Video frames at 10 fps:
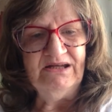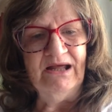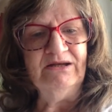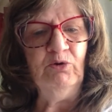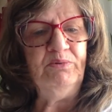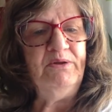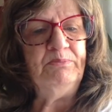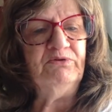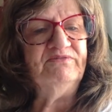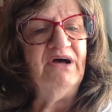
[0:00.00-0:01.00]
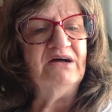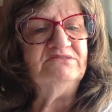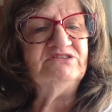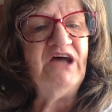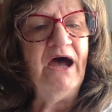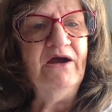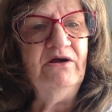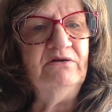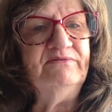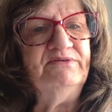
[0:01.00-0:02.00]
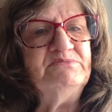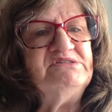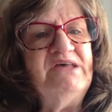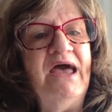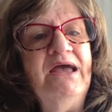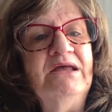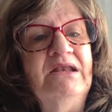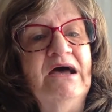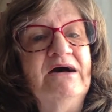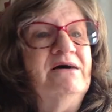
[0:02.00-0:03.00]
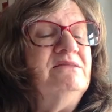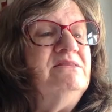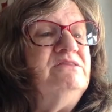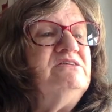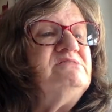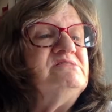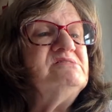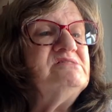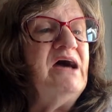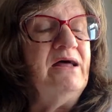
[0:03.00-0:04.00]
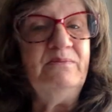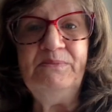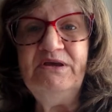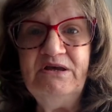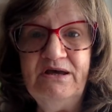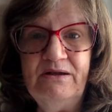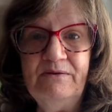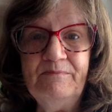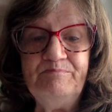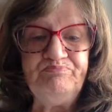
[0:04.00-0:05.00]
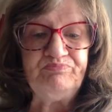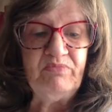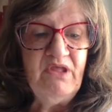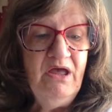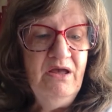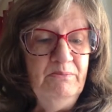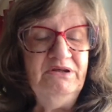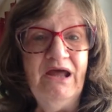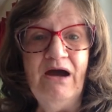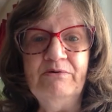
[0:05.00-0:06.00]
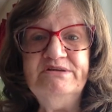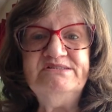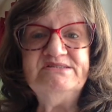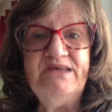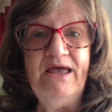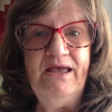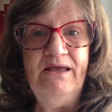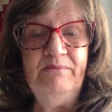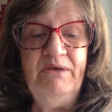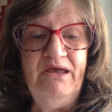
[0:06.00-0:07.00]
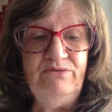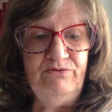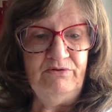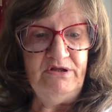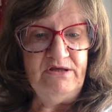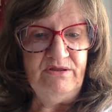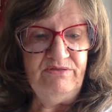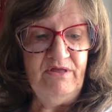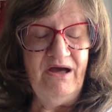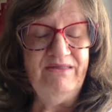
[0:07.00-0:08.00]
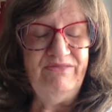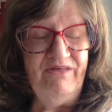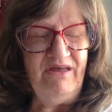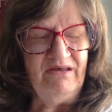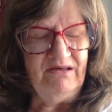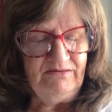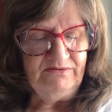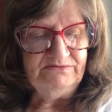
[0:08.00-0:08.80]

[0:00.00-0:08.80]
And I know people have gotten tired of him saying, this has got to be it. But now he's saying May 30th, I think.